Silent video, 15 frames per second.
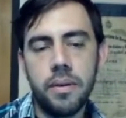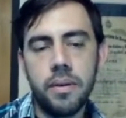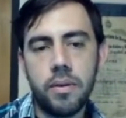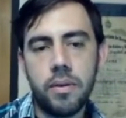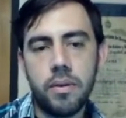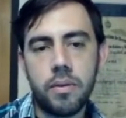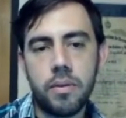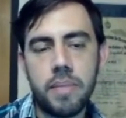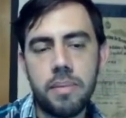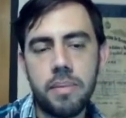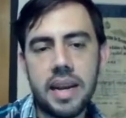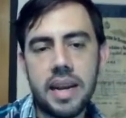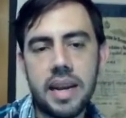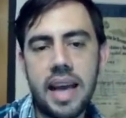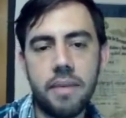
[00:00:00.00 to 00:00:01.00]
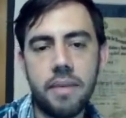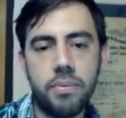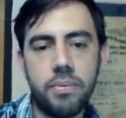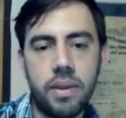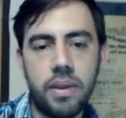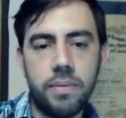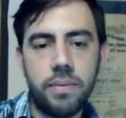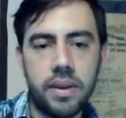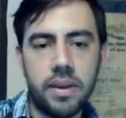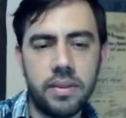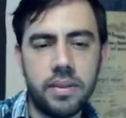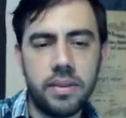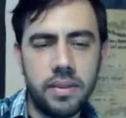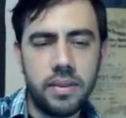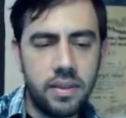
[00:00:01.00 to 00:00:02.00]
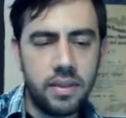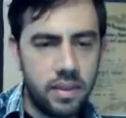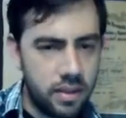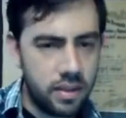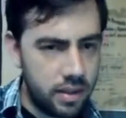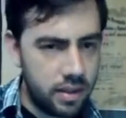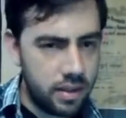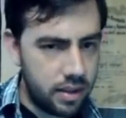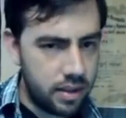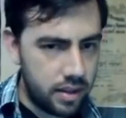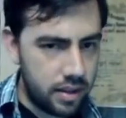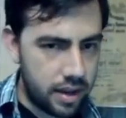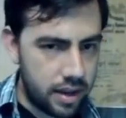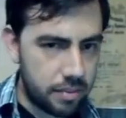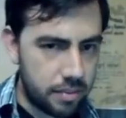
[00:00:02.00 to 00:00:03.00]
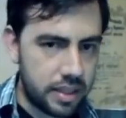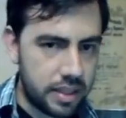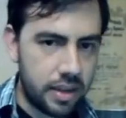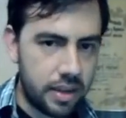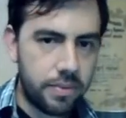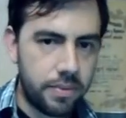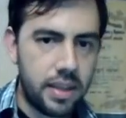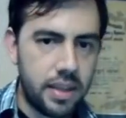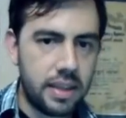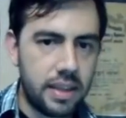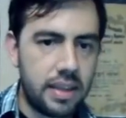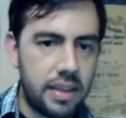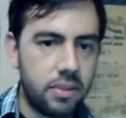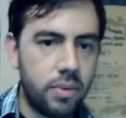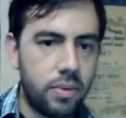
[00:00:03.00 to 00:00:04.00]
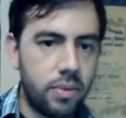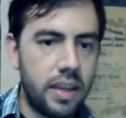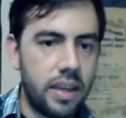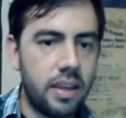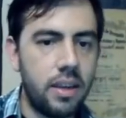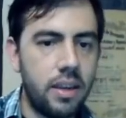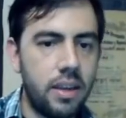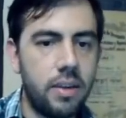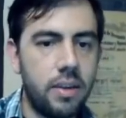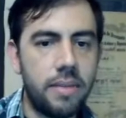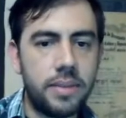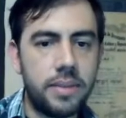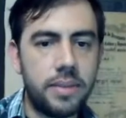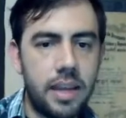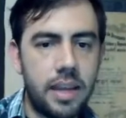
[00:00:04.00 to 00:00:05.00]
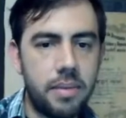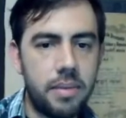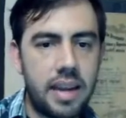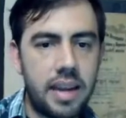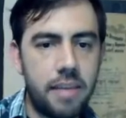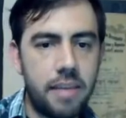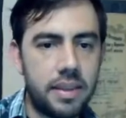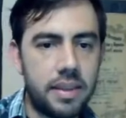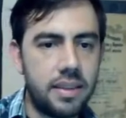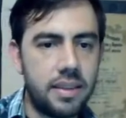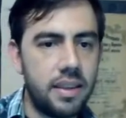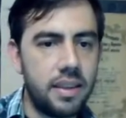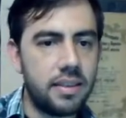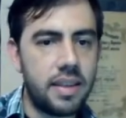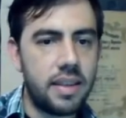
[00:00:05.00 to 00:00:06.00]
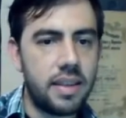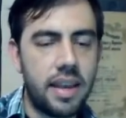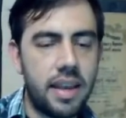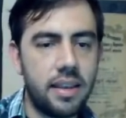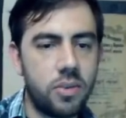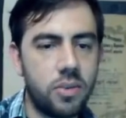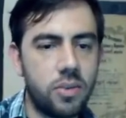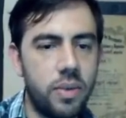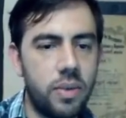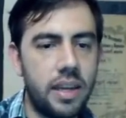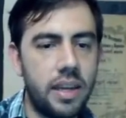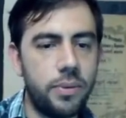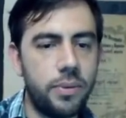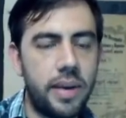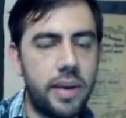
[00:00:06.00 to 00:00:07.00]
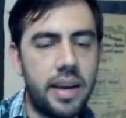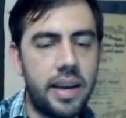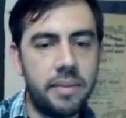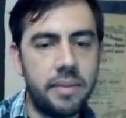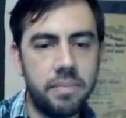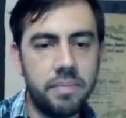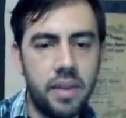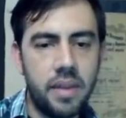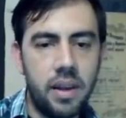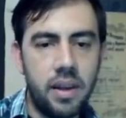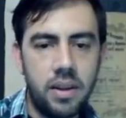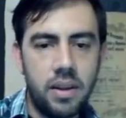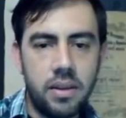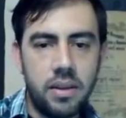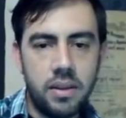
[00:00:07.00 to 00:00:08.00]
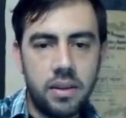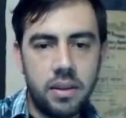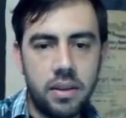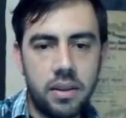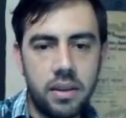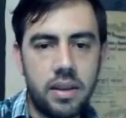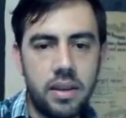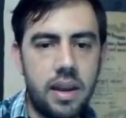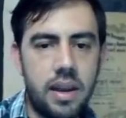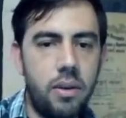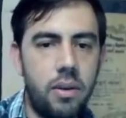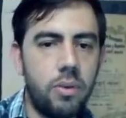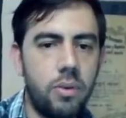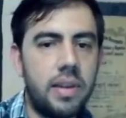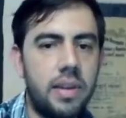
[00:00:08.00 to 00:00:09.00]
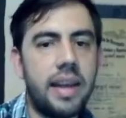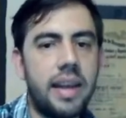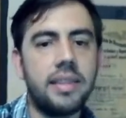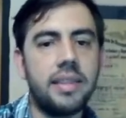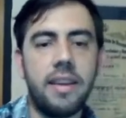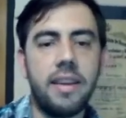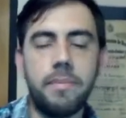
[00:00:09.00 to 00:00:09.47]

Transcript: or maybe knight f3 first. Let me see if there is a trick here on f7, knight b6, takes, queen h5. Looks like a safe